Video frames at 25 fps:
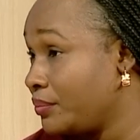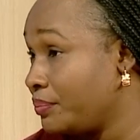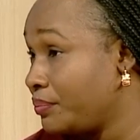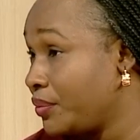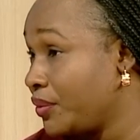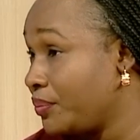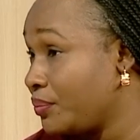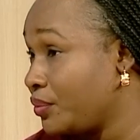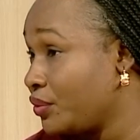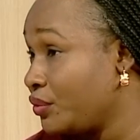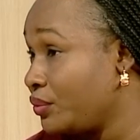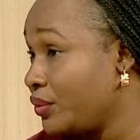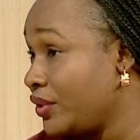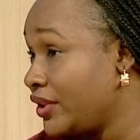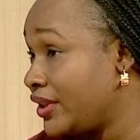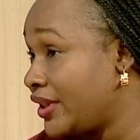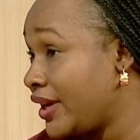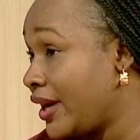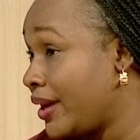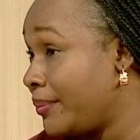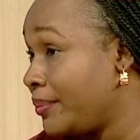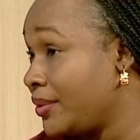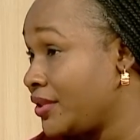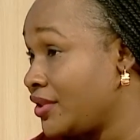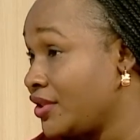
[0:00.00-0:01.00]
people with
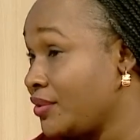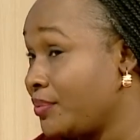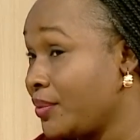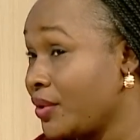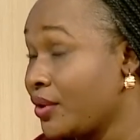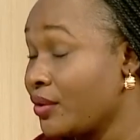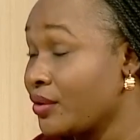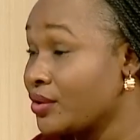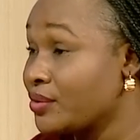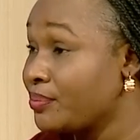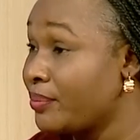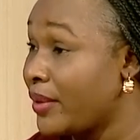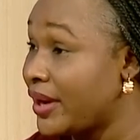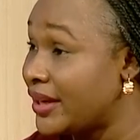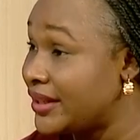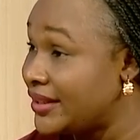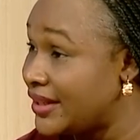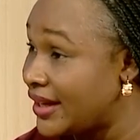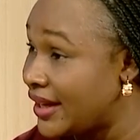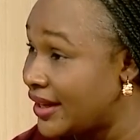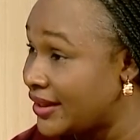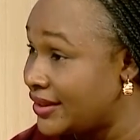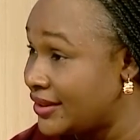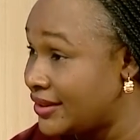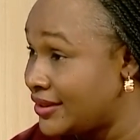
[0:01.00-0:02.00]
diabetes because my
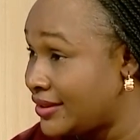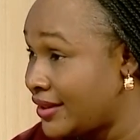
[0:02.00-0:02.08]
dad is